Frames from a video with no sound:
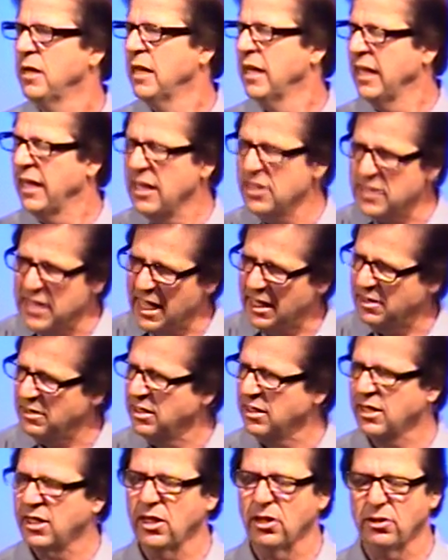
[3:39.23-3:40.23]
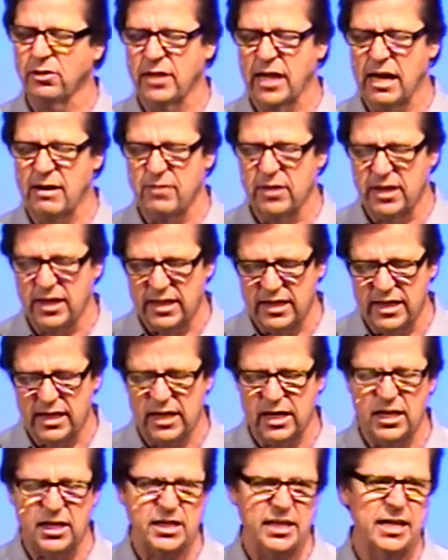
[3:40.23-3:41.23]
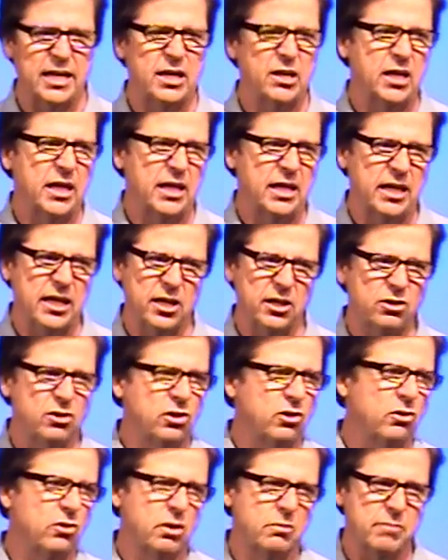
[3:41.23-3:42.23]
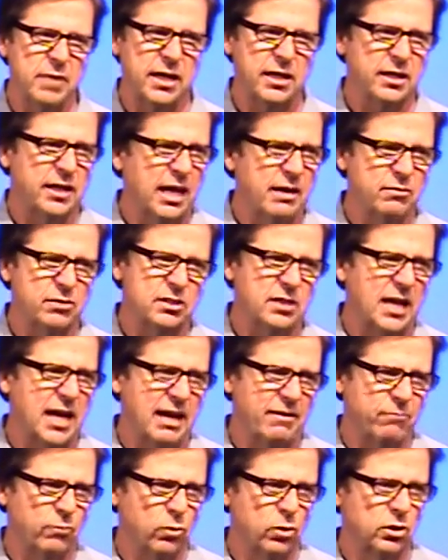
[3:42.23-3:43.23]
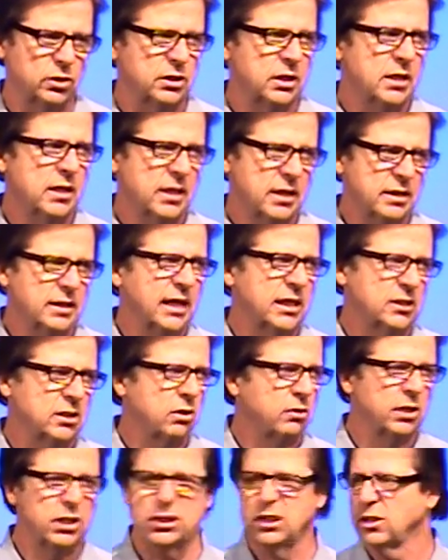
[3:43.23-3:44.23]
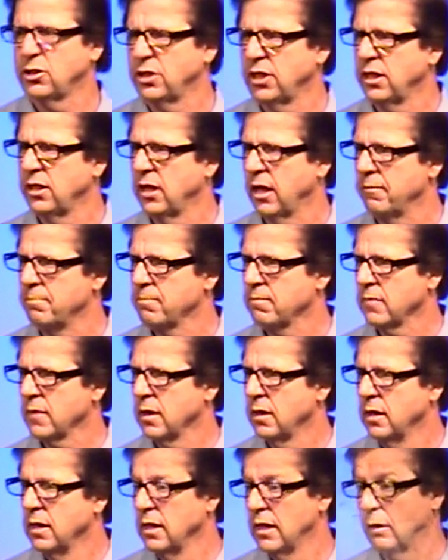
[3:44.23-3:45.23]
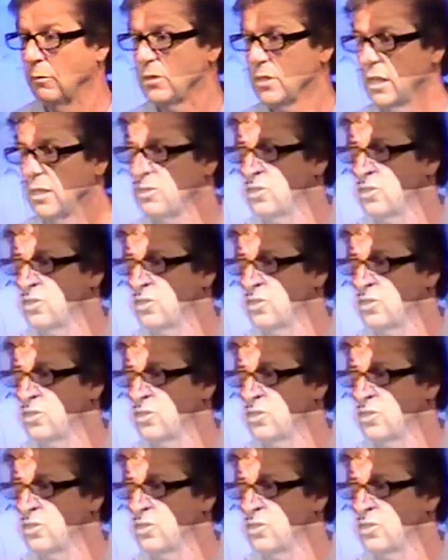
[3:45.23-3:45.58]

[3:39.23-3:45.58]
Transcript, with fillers: He's out to kill David, and anything he can do to make David's life worse, that's on his agenda. Now, we said